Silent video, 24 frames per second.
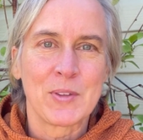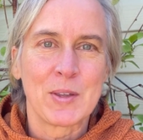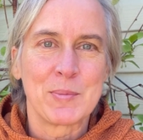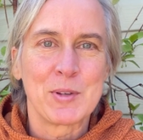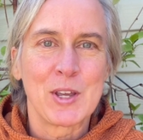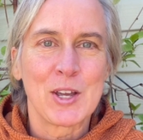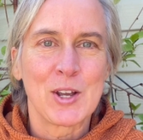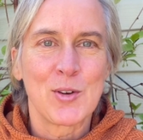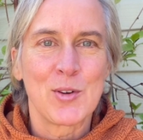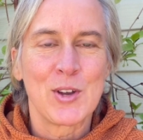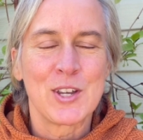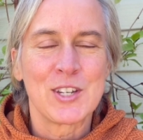I'm
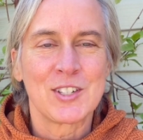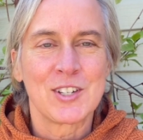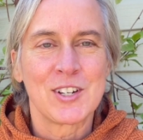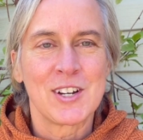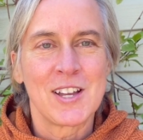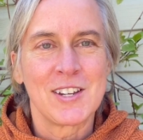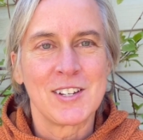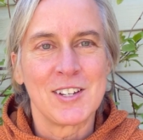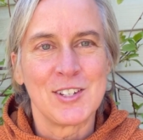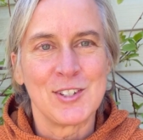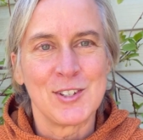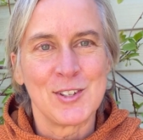not quite sure
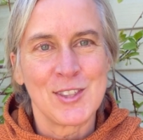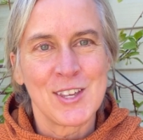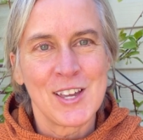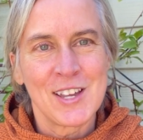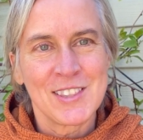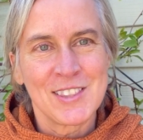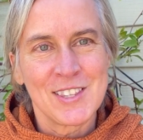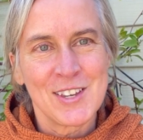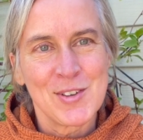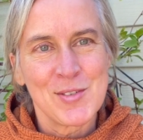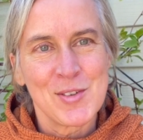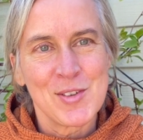how to do
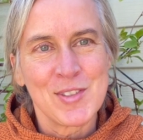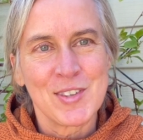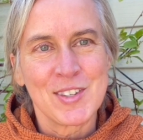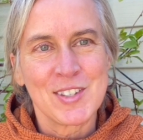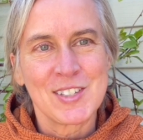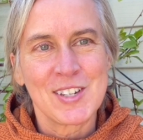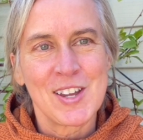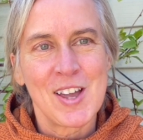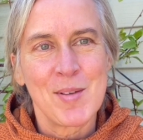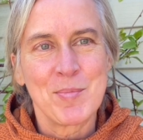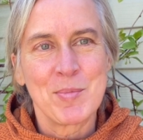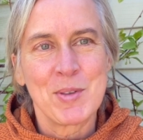that though with this
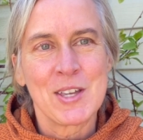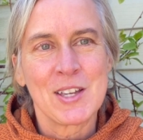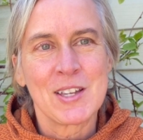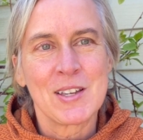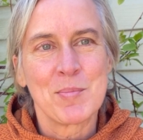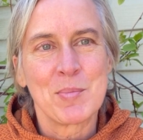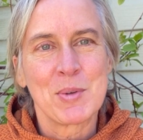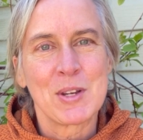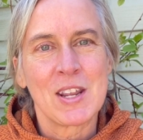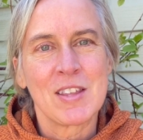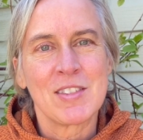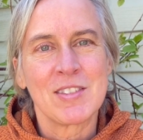topic,
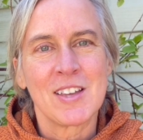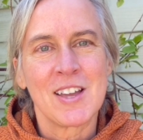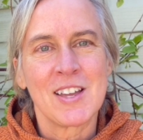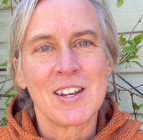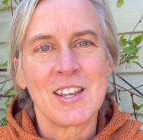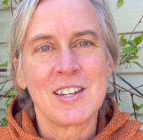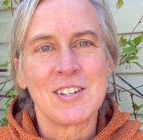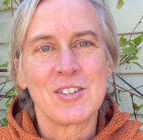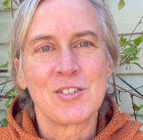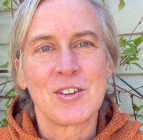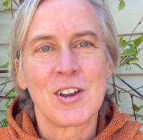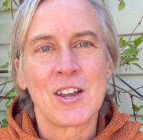but I thought
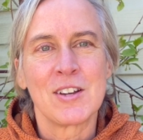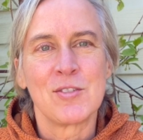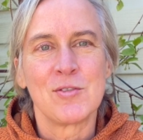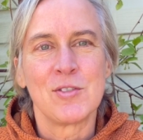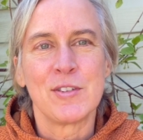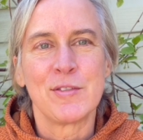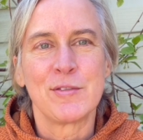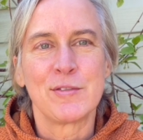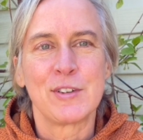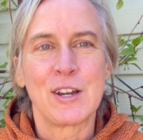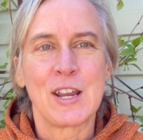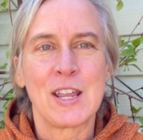I'd try to
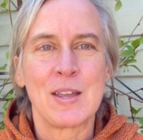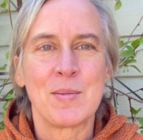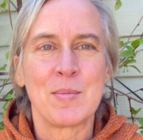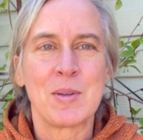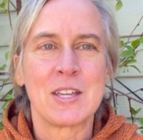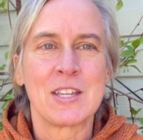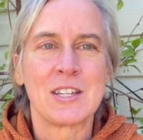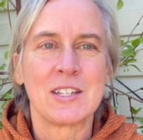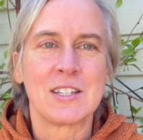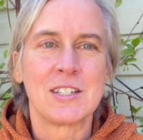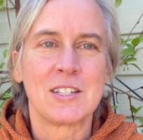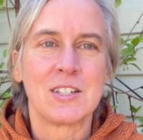reframe
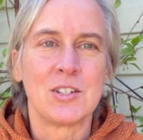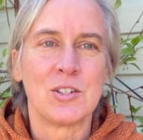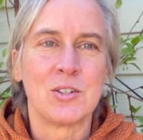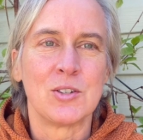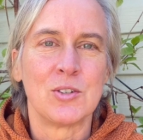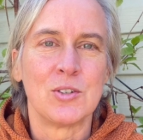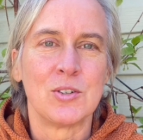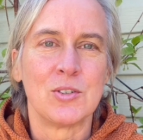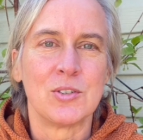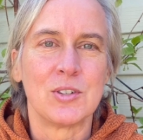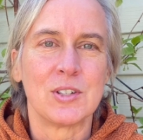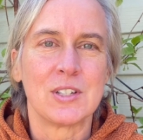it
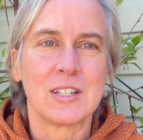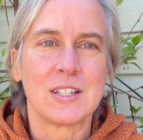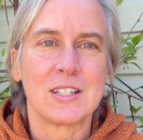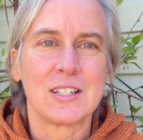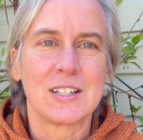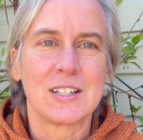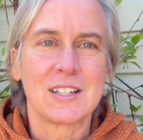to